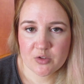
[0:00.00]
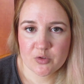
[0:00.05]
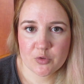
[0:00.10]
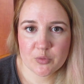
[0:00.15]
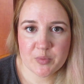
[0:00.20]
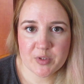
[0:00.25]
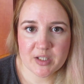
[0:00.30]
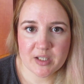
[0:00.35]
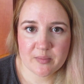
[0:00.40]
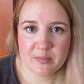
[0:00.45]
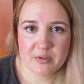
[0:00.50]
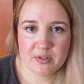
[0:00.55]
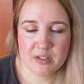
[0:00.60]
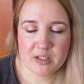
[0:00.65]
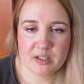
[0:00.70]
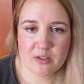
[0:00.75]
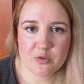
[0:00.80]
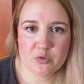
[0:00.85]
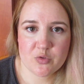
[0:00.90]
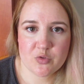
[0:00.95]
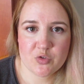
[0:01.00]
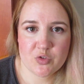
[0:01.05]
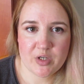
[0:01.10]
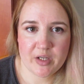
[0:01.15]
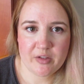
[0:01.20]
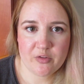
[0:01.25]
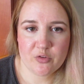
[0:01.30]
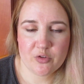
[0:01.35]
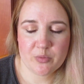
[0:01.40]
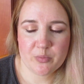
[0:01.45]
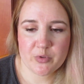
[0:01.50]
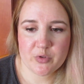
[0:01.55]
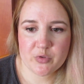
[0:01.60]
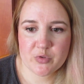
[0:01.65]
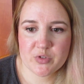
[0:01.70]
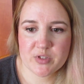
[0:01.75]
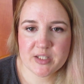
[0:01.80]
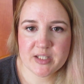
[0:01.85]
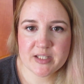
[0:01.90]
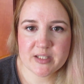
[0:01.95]
to become an illustrator
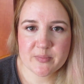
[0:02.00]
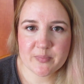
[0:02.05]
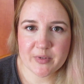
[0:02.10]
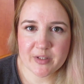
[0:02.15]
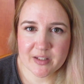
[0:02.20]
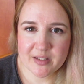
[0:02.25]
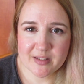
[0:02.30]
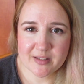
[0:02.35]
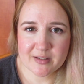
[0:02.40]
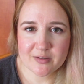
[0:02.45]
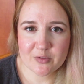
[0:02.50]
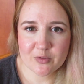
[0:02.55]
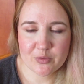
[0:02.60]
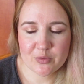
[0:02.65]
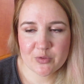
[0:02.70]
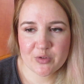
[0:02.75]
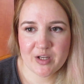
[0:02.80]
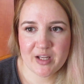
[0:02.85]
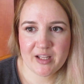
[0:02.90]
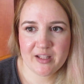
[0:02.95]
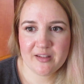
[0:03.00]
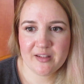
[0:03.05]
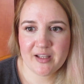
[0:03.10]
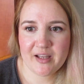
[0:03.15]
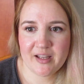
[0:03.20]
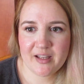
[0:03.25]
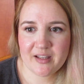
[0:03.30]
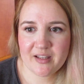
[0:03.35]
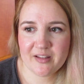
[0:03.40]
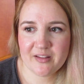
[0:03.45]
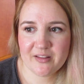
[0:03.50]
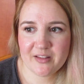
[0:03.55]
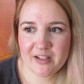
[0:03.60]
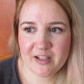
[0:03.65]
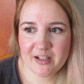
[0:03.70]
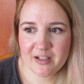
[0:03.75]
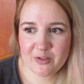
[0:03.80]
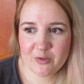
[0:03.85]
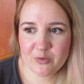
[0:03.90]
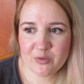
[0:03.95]
about six months ago, and I can
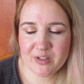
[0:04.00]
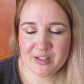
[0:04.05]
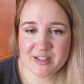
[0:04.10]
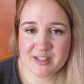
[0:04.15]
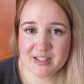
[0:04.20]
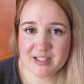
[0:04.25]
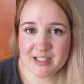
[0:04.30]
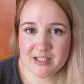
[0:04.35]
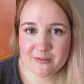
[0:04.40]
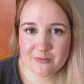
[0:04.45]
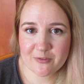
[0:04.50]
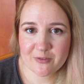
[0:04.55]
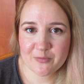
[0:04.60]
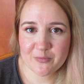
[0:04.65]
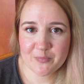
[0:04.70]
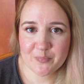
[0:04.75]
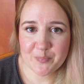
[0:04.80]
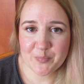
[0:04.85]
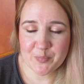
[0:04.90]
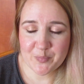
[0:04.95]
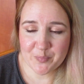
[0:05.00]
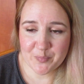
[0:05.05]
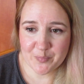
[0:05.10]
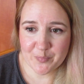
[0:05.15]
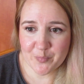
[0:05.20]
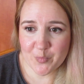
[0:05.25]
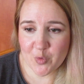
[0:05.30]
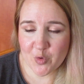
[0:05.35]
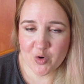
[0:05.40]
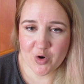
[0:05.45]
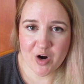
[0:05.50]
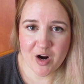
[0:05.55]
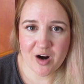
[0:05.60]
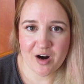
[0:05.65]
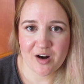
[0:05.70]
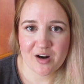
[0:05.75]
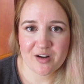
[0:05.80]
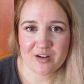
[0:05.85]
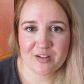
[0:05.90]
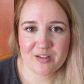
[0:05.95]
tell you that's even more
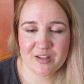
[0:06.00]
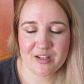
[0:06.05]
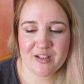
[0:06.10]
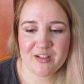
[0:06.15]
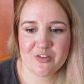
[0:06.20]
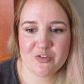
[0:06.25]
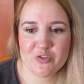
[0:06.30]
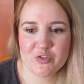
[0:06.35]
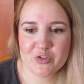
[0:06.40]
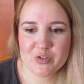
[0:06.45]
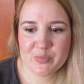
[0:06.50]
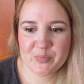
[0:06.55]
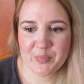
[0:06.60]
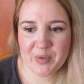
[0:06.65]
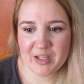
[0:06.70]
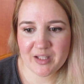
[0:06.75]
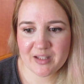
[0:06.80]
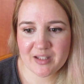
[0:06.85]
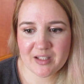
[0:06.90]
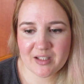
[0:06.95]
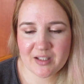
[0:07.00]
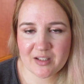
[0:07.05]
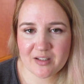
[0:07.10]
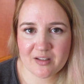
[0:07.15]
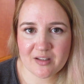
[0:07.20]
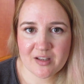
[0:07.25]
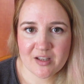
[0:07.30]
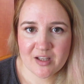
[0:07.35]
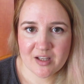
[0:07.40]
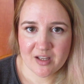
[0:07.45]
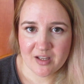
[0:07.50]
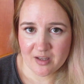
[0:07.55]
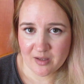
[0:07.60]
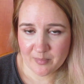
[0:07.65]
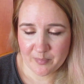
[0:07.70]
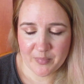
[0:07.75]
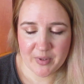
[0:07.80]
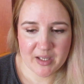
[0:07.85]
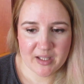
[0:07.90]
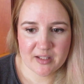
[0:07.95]
hard than just painting
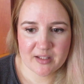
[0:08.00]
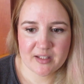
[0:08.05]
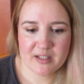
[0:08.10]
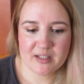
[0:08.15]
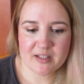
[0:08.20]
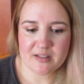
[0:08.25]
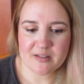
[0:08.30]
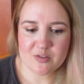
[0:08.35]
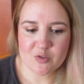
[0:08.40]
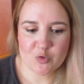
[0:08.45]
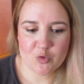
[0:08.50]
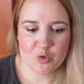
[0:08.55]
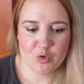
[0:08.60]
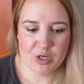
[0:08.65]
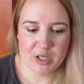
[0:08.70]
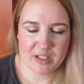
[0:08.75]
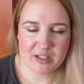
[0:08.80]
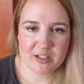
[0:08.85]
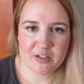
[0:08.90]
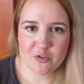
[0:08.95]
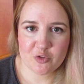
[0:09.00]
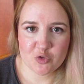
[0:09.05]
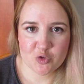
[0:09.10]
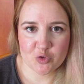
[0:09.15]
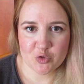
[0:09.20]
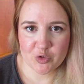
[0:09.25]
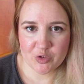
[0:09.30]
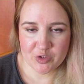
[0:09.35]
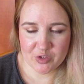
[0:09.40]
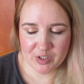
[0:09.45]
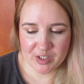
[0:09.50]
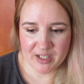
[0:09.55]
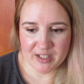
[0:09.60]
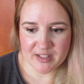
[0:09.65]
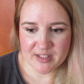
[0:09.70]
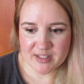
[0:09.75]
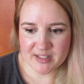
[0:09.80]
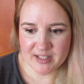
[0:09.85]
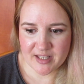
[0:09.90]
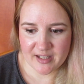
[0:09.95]
paintings, creating jewelry
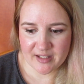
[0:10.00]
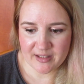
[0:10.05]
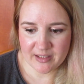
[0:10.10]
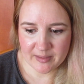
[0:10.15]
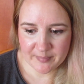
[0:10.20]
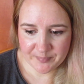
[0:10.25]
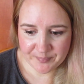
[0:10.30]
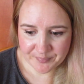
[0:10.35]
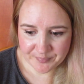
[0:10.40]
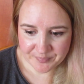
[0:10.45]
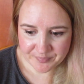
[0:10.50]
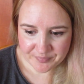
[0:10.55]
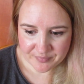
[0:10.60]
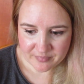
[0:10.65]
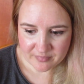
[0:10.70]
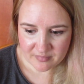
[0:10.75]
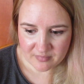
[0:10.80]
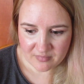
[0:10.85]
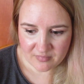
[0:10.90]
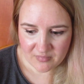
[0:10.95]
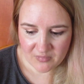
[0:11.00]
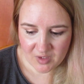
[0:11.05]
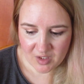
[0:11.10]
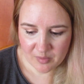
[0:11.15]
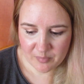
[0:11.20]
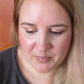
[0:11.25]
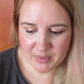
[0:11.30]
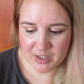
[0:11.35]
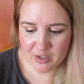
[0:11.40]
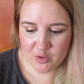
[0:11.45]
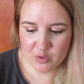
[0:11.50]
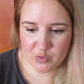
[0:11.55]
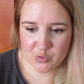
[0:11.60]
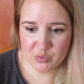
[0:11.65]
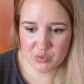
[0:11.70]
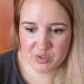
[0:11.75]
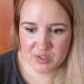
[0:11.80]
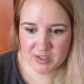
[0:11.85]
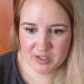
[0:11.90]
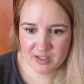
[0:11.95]
and sell them,
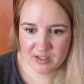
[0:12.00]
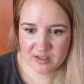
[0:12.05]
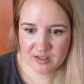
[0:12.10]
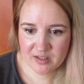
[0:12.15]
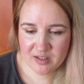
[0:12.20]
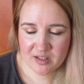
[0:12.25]
because